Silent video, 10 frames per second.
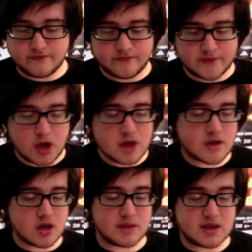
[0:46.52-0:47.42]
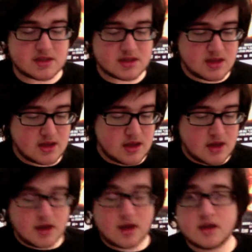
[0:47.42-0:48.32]
5 comics
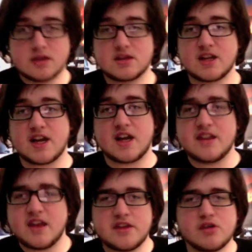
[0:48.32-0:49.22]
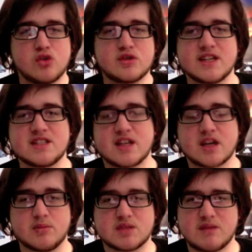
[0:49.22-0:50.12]
today, and they're all DC
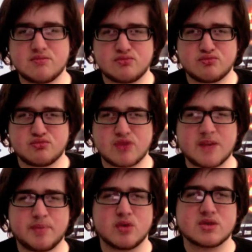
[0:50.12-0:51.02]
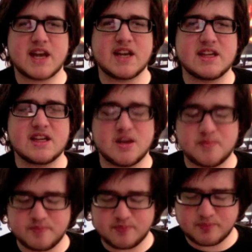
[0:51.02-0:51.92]
comics. I haven't really bought any
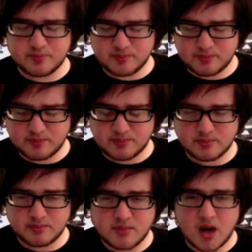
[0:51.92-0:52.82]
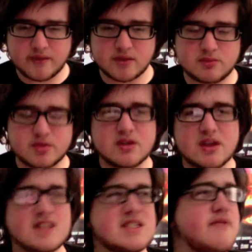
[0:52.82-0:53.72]
Marvel, but
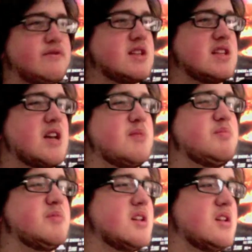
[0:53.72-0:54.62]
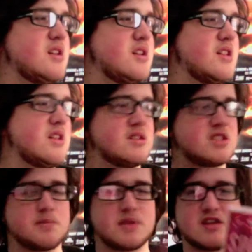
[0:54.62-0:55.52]
except the
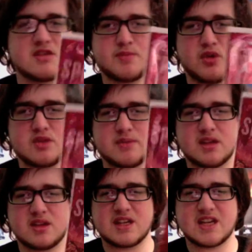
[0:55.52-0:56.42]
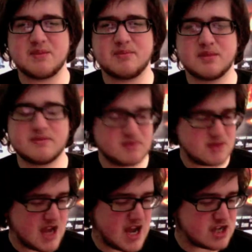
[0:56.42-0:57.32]
Superior Spider-Man, the
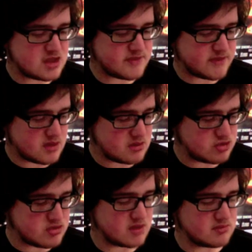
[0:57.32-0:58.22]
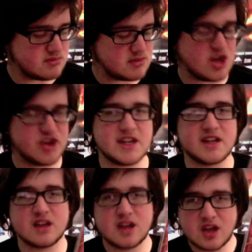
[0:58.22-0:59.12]
Age of Ultron tie-in.
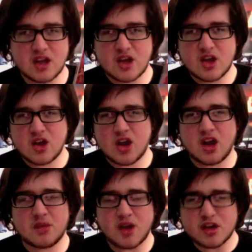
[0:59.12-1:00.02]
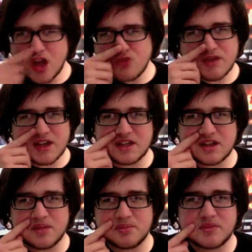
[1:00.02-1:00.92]
I don't read
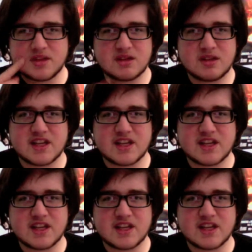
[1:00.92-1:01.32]
the